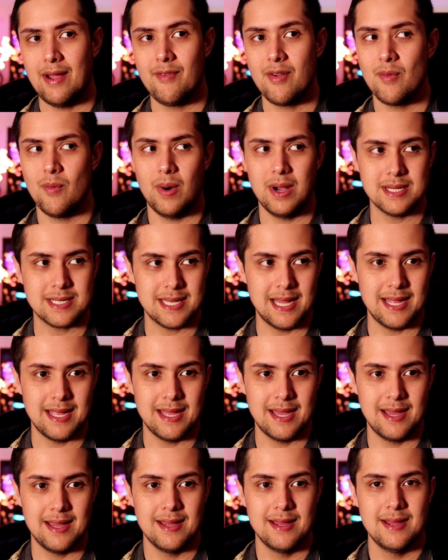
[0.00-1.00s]
I haven't even watched that
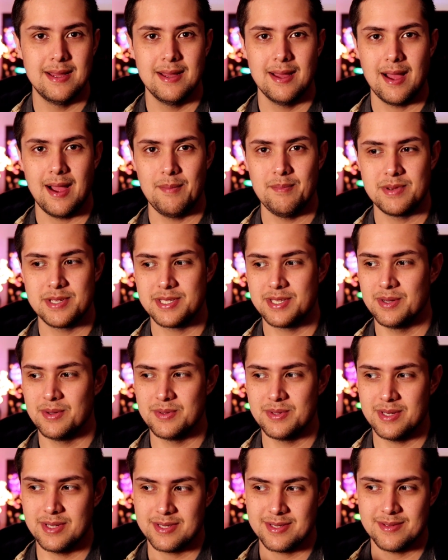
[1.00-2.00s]
yet. I'm
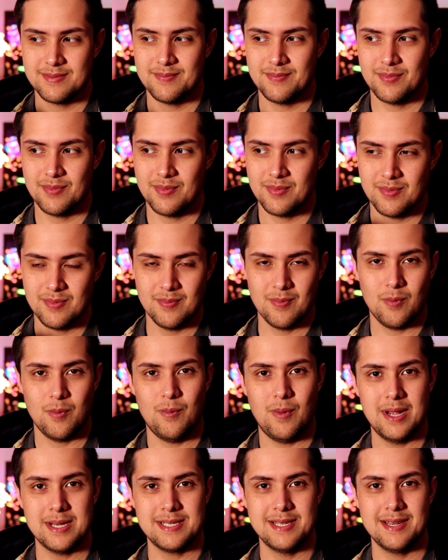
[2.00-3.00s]
still just
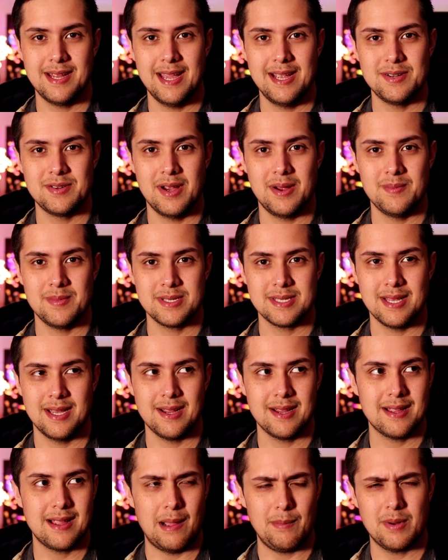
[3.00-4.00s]
watching K dramas.
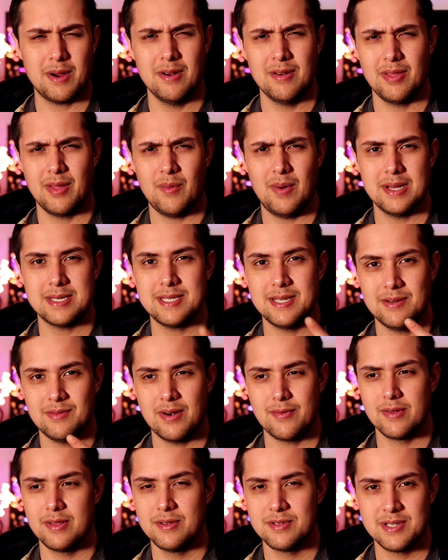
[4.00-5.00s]
Like I'm currently watching
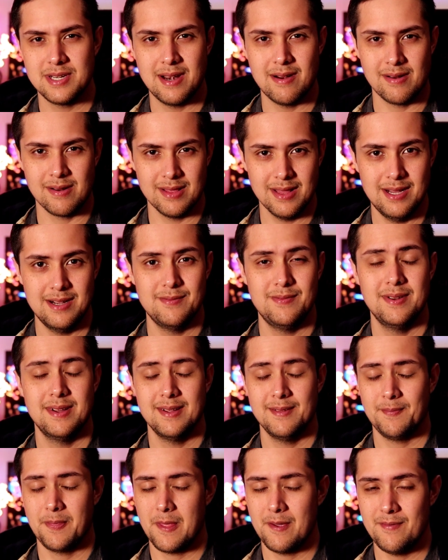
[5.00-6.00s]
Revolutionary Love.
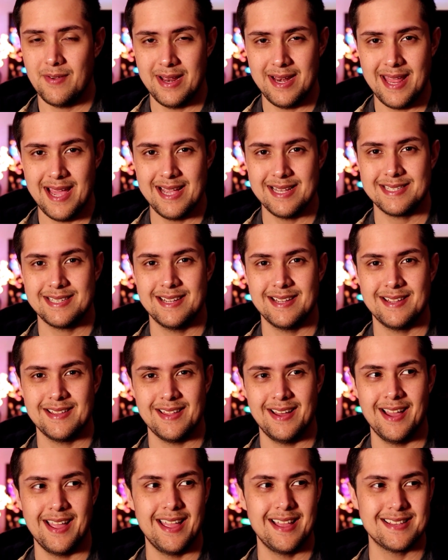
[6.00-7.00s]
Fantastic.
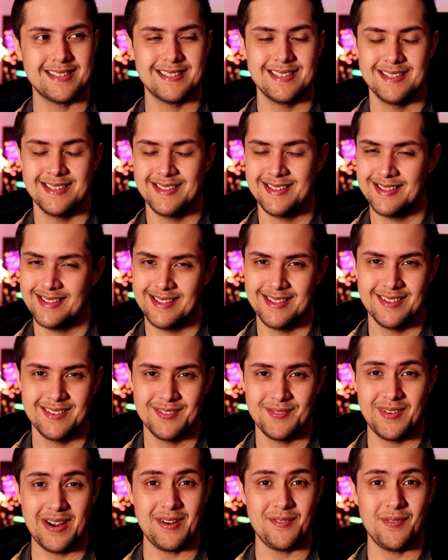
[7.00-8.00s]
Like it's
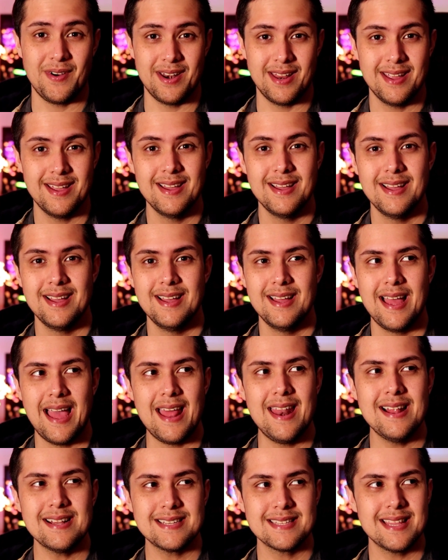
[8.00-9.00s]
very funny.
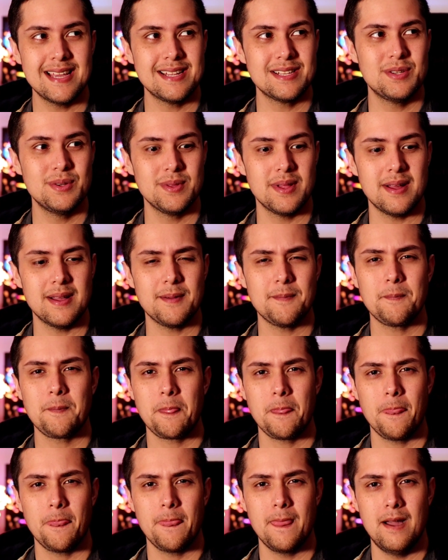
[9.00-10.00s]
And that's the thing too, like
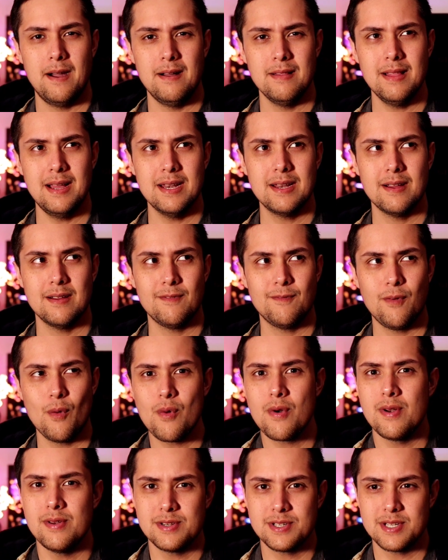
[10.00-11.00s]
a lot of
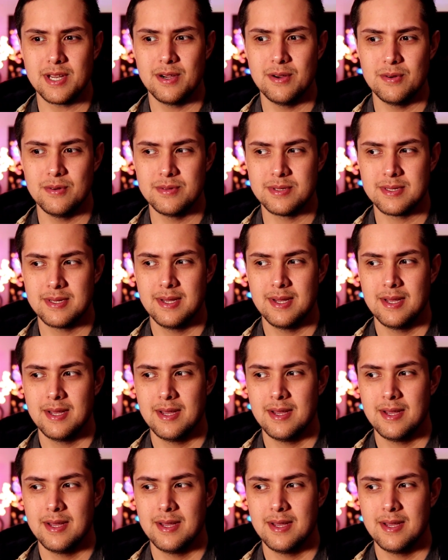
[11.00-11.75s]
foreign shows,